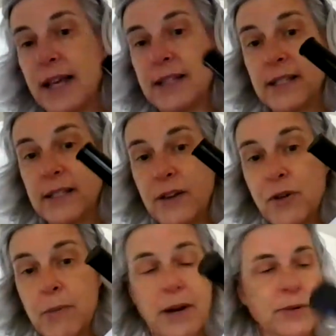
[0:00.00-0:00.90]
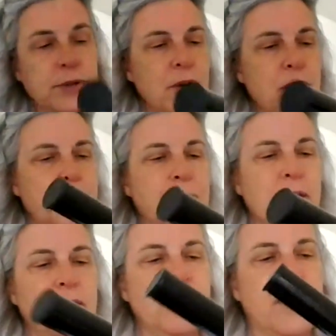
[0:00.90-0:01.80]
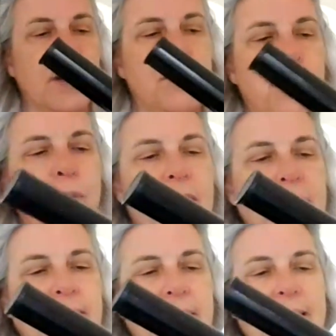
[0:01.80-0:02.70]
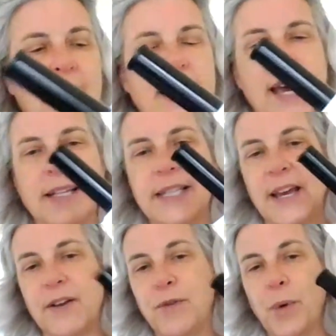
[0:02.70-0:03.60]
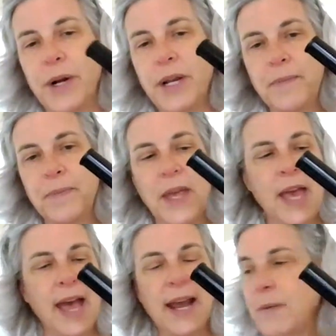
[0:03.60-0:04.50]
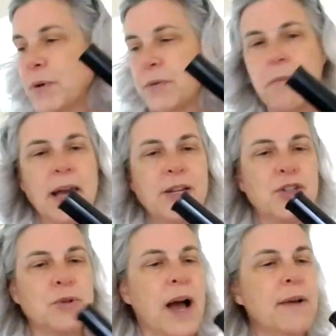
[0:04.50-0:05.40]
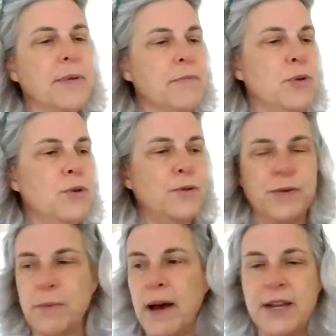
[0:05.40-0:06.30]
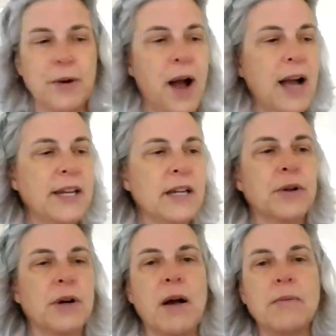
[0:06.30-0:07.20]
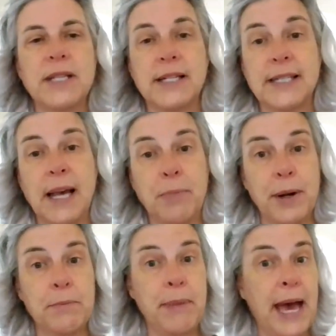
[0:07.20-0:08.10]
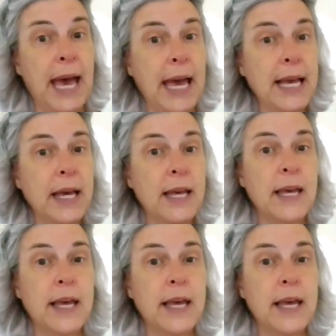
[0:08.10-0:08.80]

lenses on your microscope. You've got a 4X, a 10X, and a 40. And I would remind you, I removed your ocular comes in a separate bag,